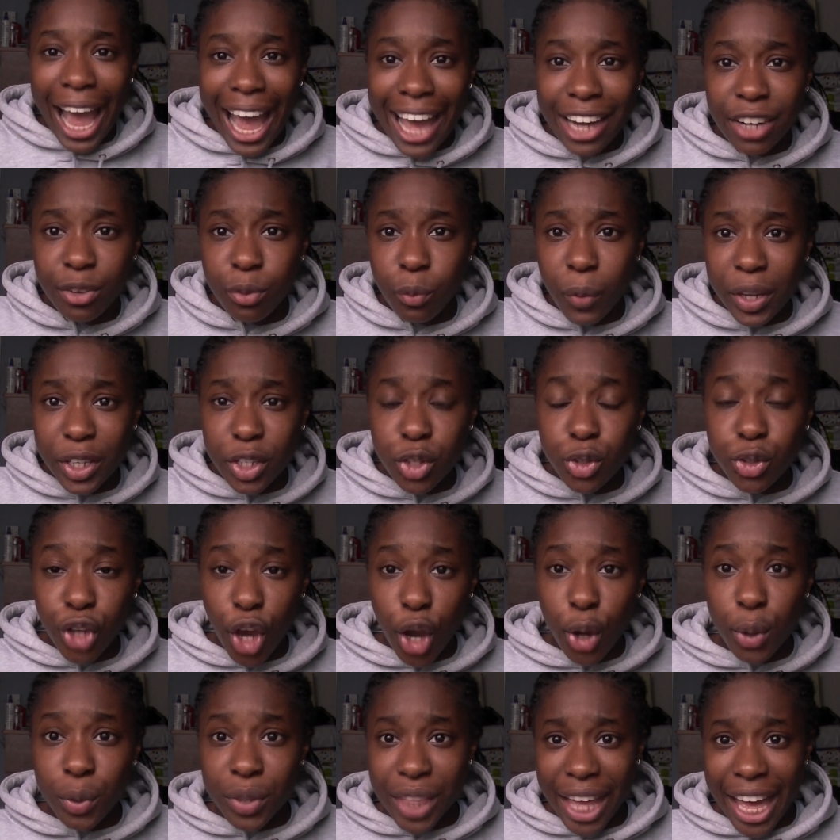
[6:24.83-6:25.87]
And when you
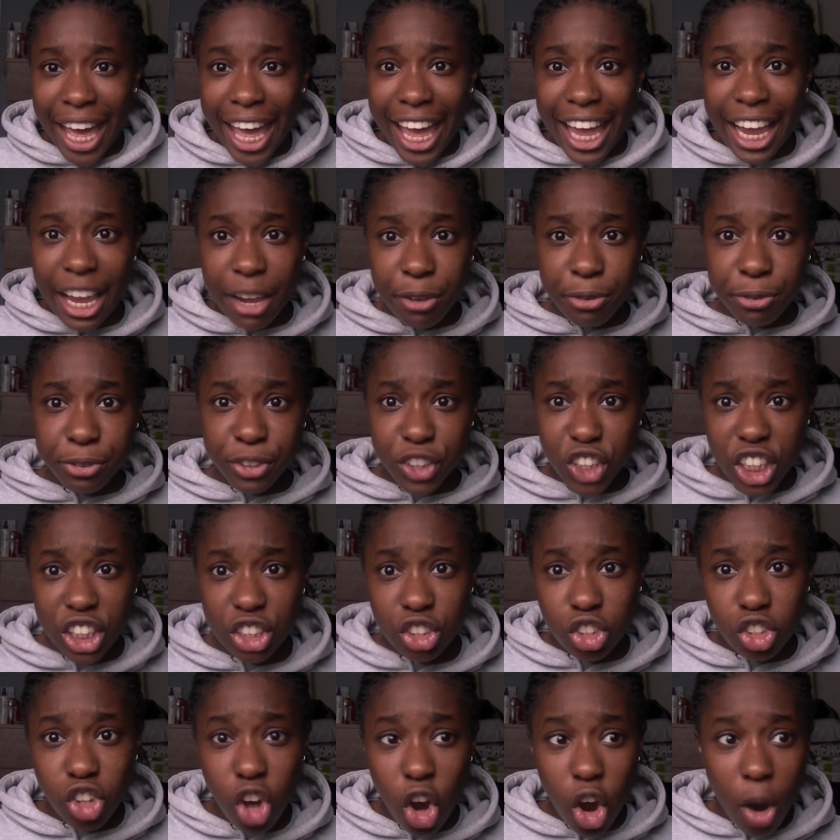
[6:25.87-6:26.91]
go there, if
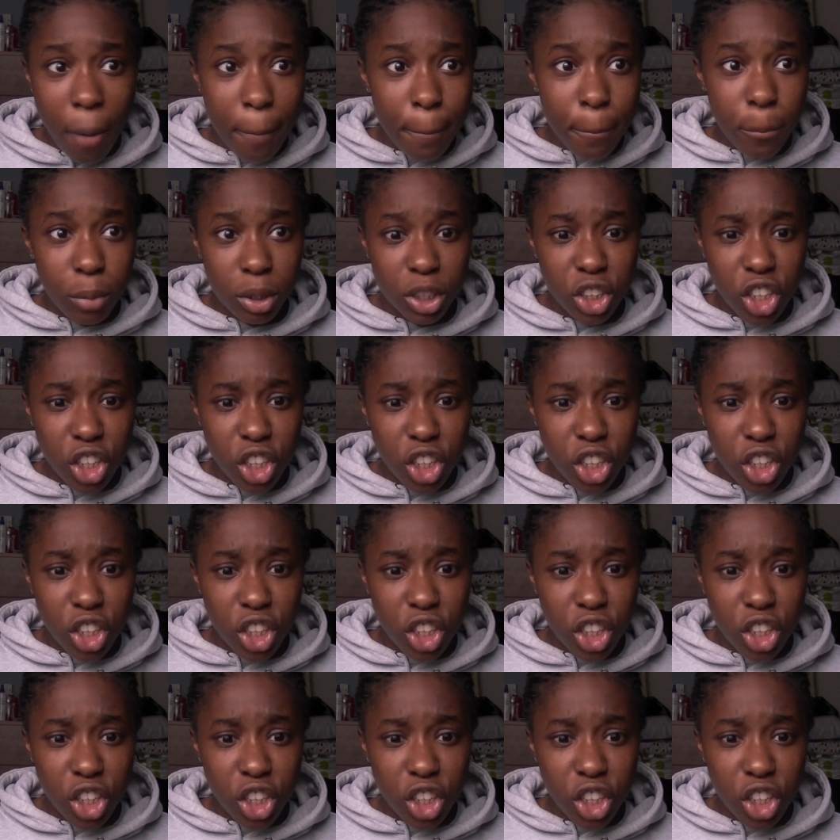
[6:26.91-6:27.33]
she's not,